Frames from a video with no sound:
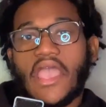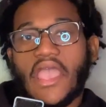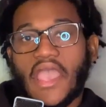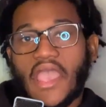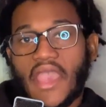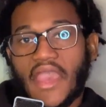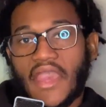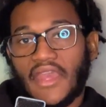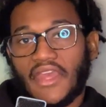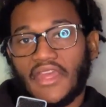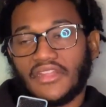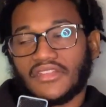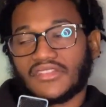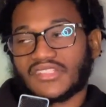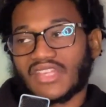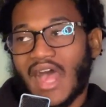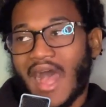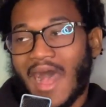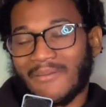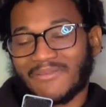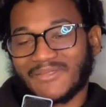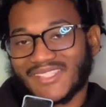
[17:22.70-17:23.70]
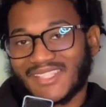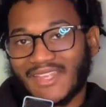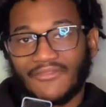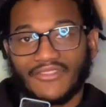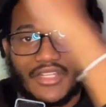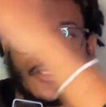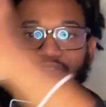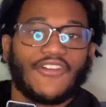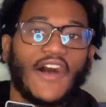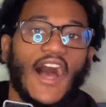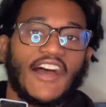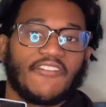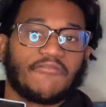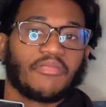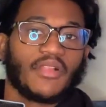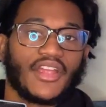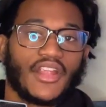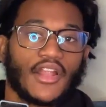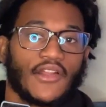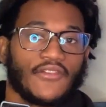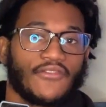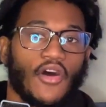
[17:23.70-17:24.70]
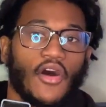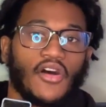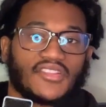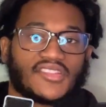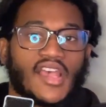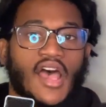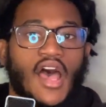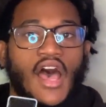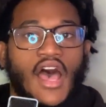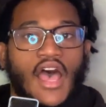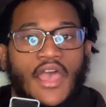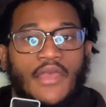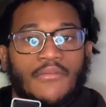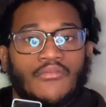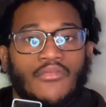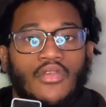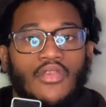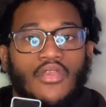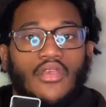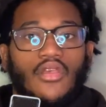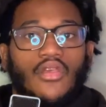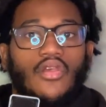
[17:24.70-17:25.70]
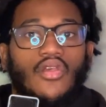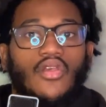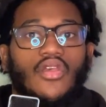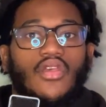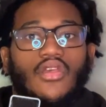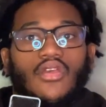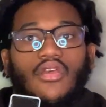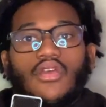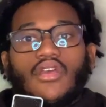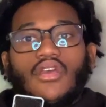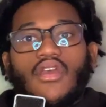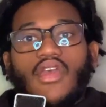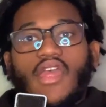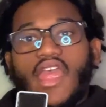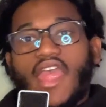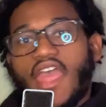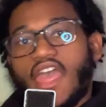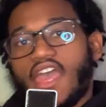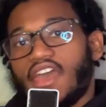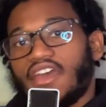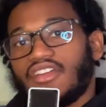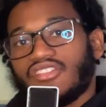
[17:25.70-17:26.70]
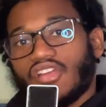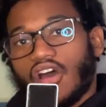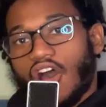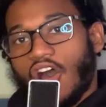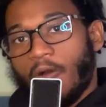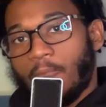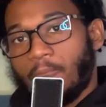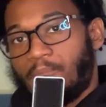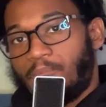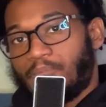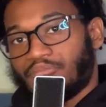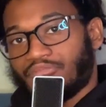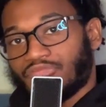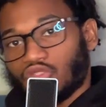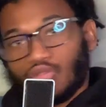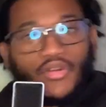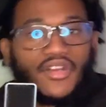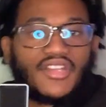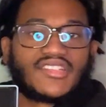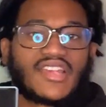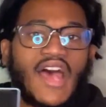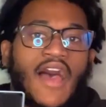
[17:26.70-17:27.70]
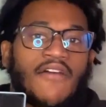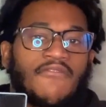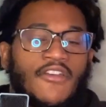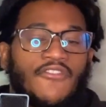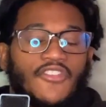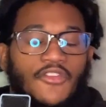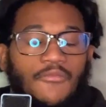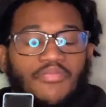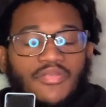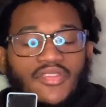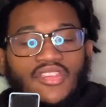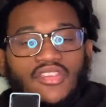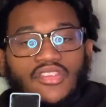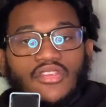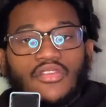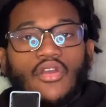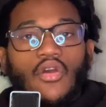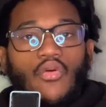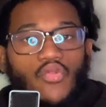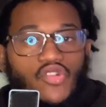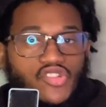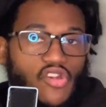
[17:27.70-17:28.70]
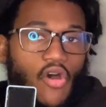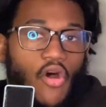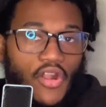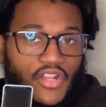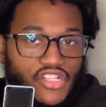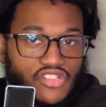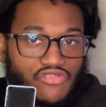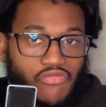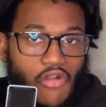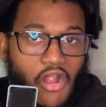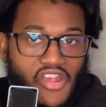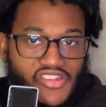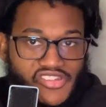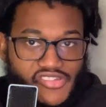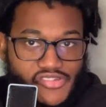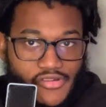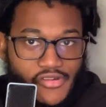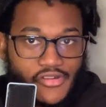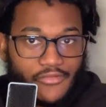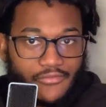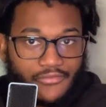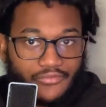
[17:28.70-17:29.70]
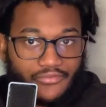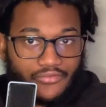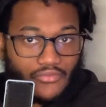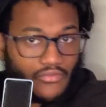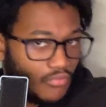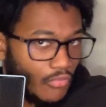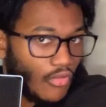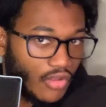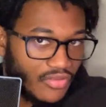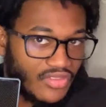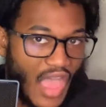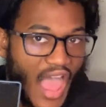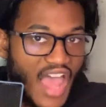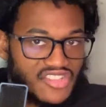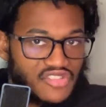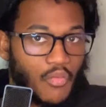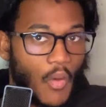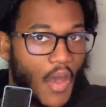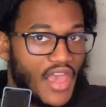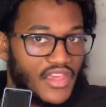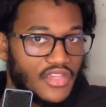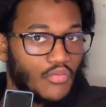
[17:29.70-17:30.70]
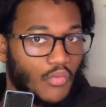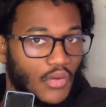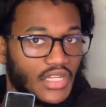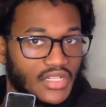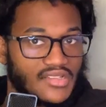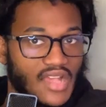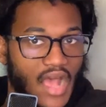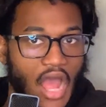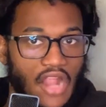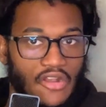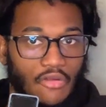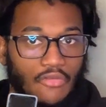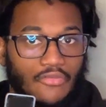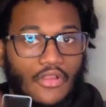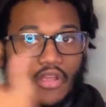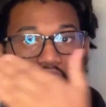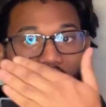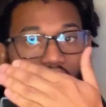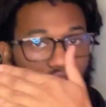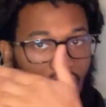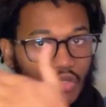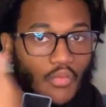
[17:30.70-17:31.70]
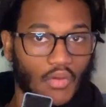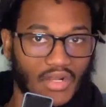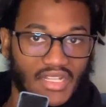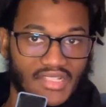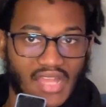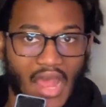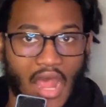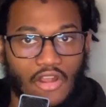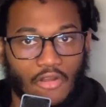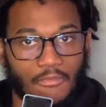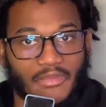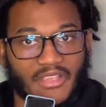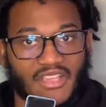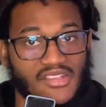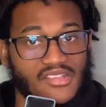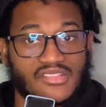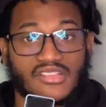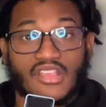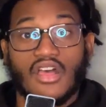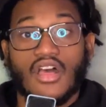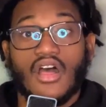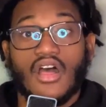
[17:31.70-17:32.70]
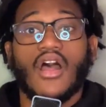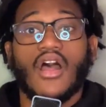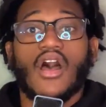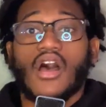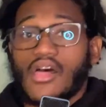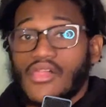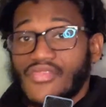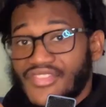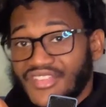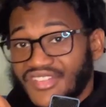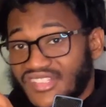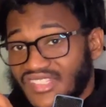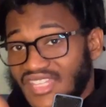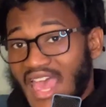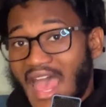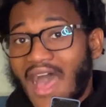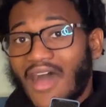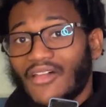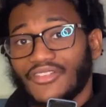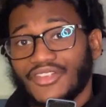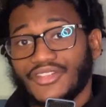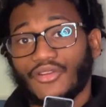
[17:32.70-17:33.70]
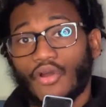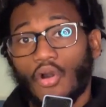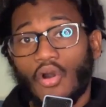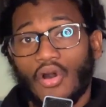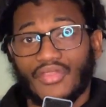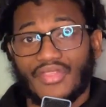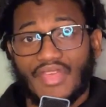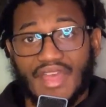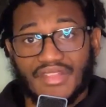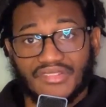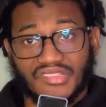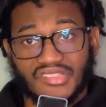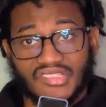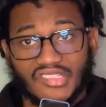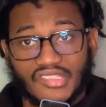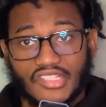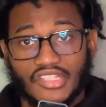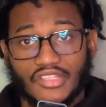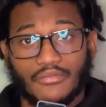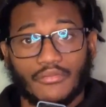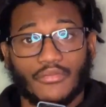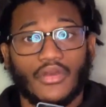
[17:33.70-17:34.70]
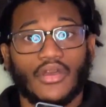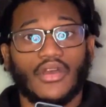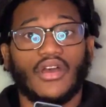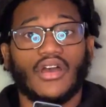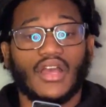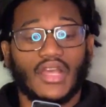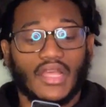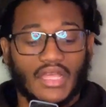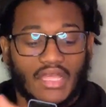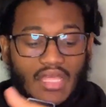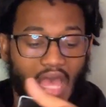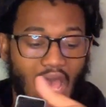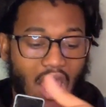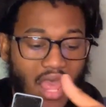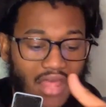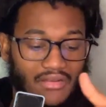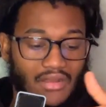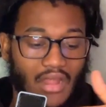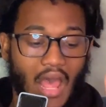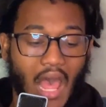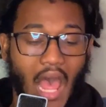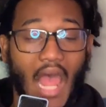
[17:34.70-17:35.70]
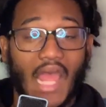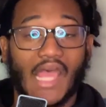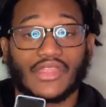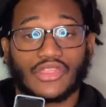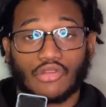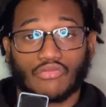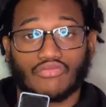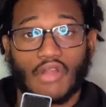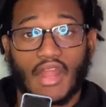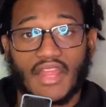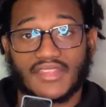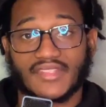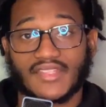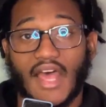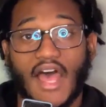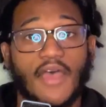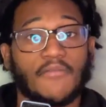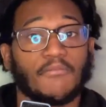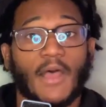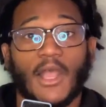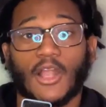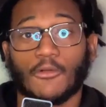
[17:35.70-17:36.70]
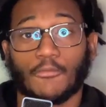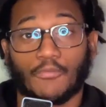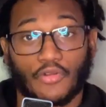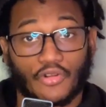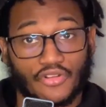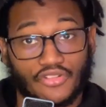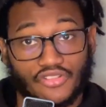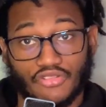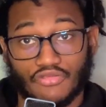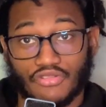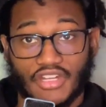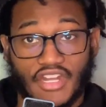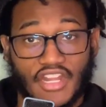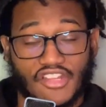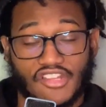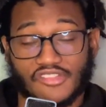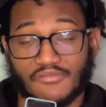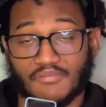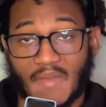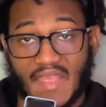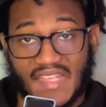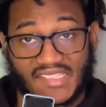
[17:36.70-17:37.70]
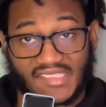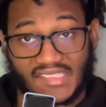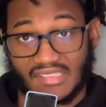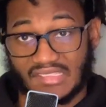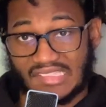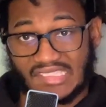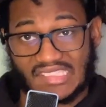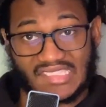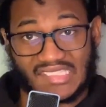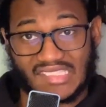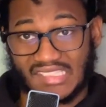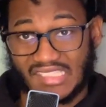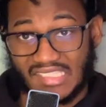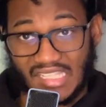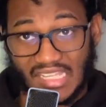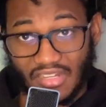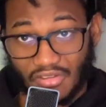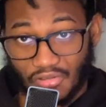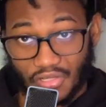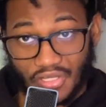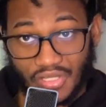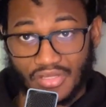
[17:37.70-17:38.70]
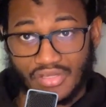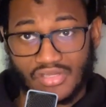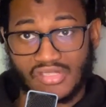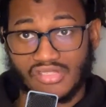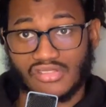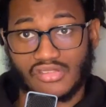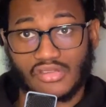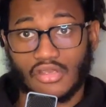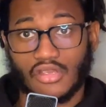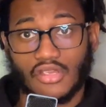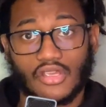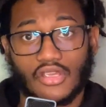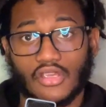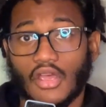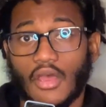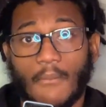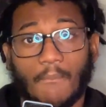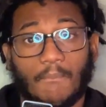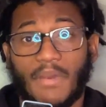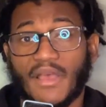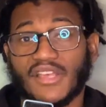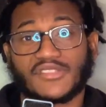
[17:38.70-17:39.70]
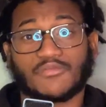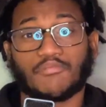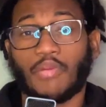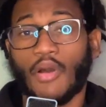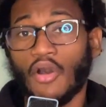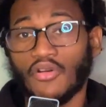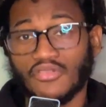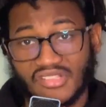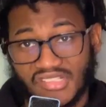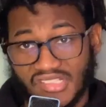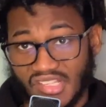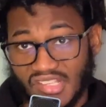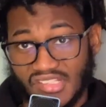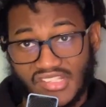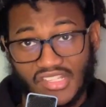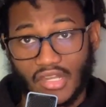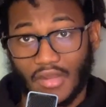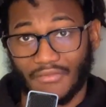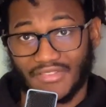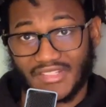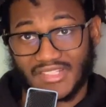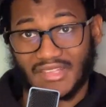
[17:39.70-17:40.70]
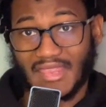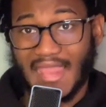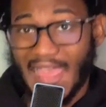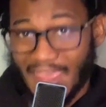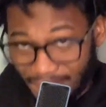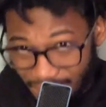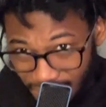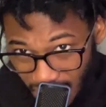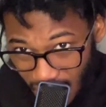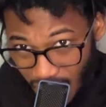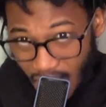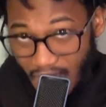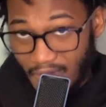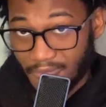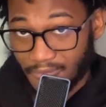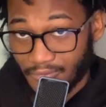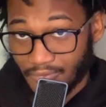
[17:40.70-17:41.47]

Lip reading: a top 75 player of all time and a 3-time MVP was on his roster. That's why he won the title. He won the title because the talent on that team got hot at the right time. Michael Porter Jr. had his best series, best postseason of his lifetime.